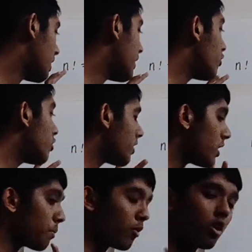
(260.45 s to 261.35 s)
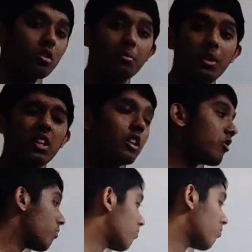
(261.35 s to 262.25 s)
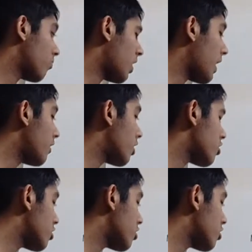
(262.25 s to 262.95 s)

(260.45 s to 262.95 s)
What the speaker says: Even though it's an approximate, it kind of does